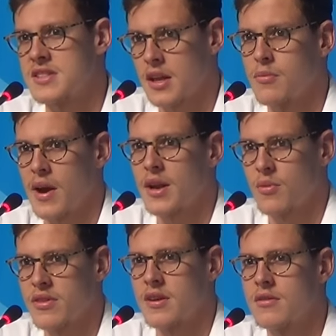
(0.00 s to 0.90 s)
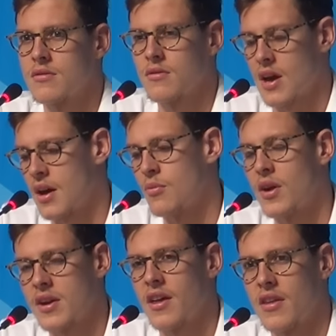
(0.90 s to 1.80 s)
celebrating within
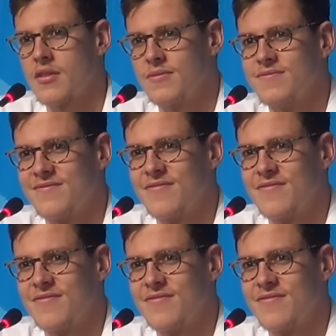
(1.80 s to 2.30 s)
one another.